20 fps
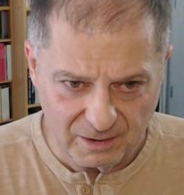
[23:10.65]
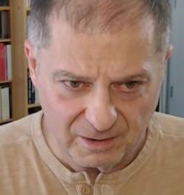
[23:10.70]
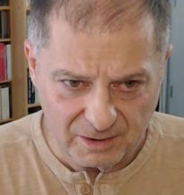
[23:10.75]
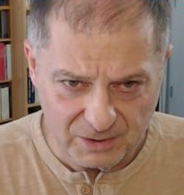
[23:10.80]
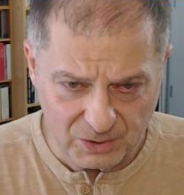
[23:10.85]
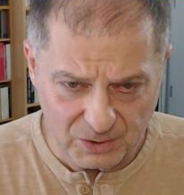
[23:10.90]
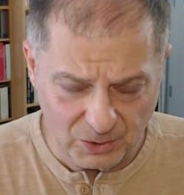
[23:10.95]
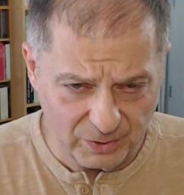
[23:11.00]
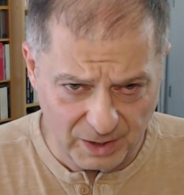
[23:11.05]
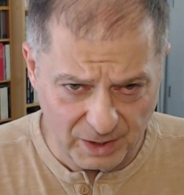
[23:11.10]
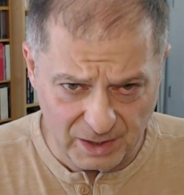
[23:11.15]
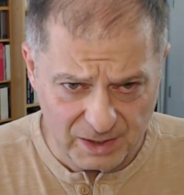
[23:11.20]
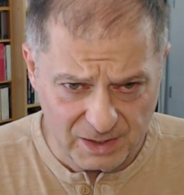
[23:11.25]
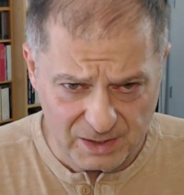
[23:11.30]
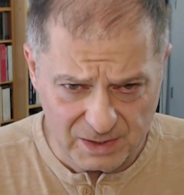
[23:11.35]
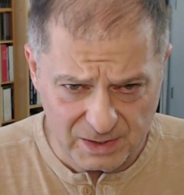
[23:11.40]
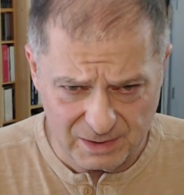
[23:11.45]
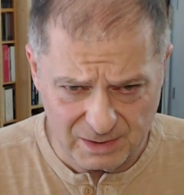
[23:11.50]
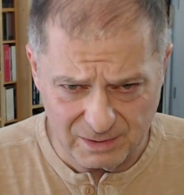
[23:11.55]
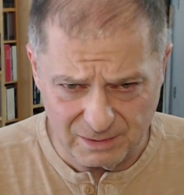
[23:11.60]
So there
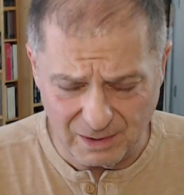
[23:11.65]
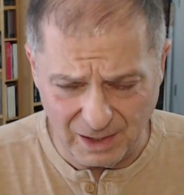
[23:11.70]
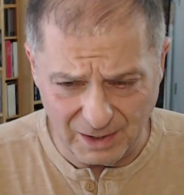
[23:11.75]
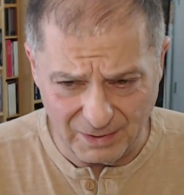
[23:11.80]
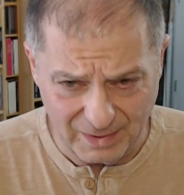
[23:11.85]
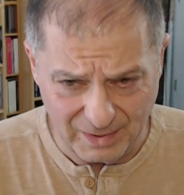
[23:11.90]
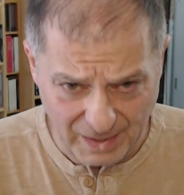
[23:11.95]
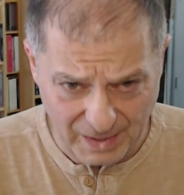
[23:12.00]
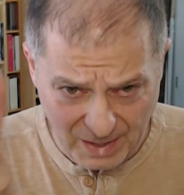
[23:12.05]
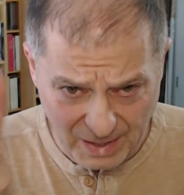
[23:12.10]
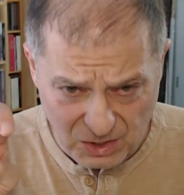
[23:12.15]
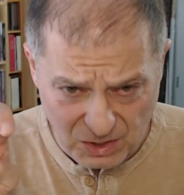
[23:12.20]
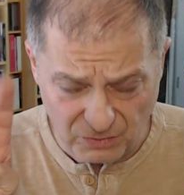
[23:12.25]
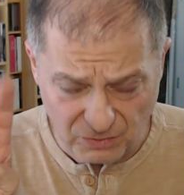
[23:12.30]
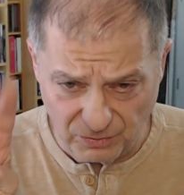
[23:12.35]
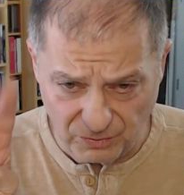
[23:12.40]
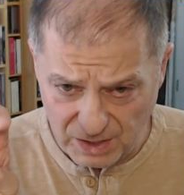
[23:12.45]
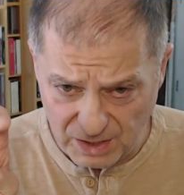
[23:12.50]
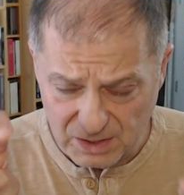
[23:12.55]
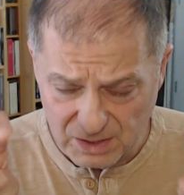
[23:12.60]
is like the age
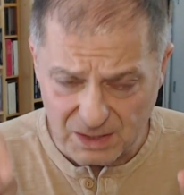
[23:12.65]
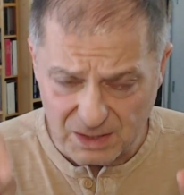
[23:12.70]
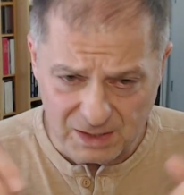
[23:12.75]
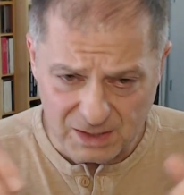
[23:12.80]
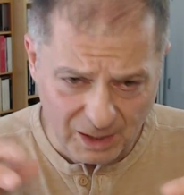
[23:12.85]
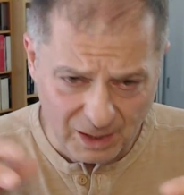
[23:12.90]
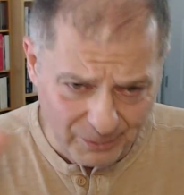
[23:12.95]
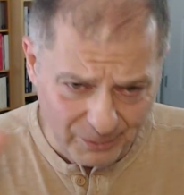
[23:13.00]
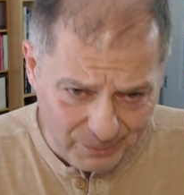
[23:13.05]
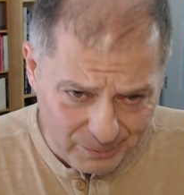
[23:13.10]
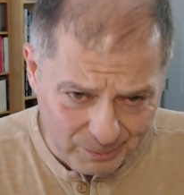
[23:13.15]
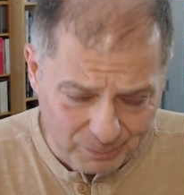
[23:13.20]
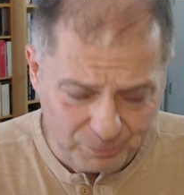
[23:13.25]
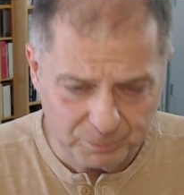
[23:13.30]
of reason stuff.